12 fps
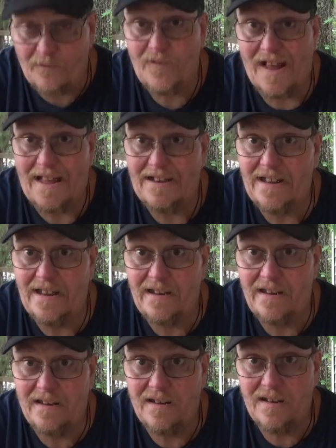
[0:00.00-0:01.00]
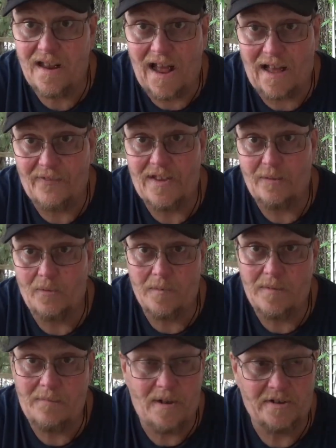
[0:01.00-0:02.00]
find it, I think it would
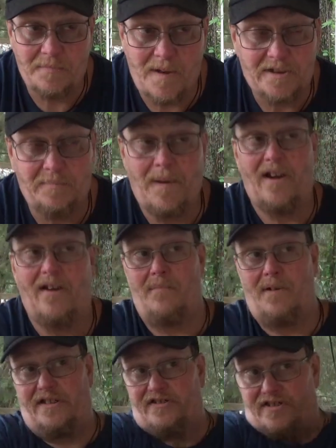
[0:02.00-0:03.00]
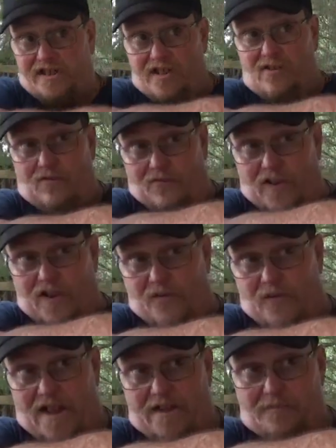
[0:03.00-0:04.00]
have been much better. But it's still a very
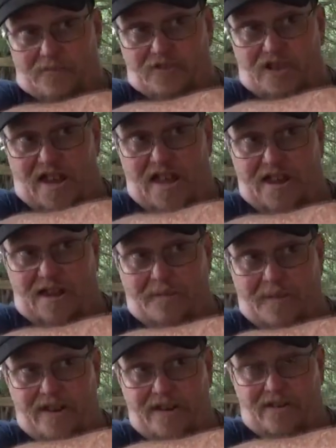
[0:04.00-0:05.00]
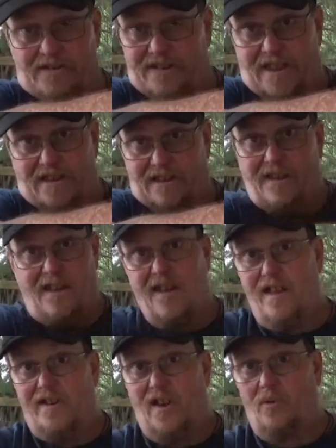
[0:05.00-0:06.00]
findable sight. I mean, it doesn't take
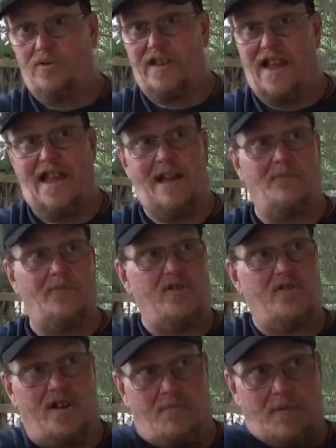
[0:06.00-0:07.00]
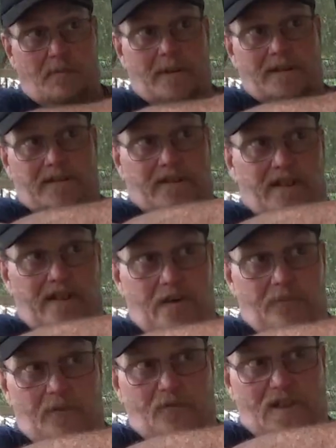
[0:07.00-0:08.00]
no time when you come up into the gun.
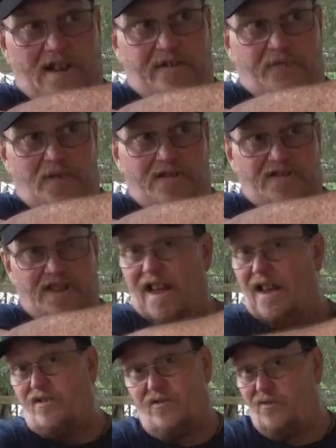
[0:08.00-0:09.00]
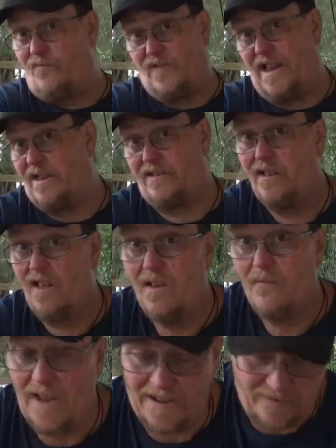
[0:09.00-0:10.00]
If you find the front sight, you're going to
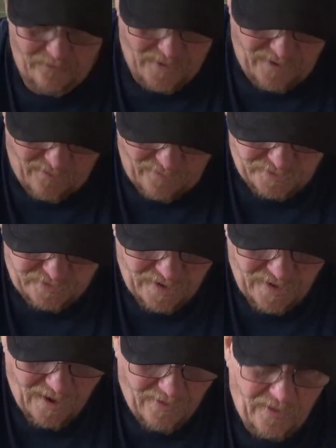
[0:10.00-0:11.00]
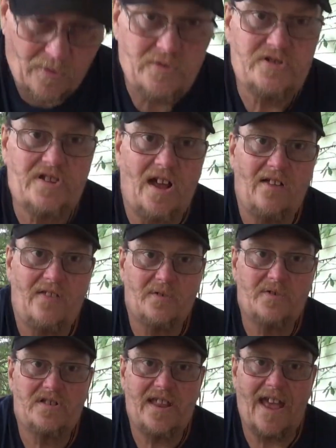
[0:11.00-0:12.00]
find the rear. Those
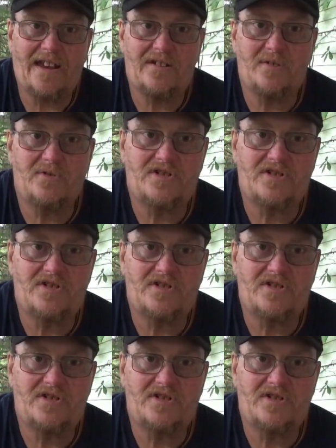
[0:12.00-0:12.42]
tactical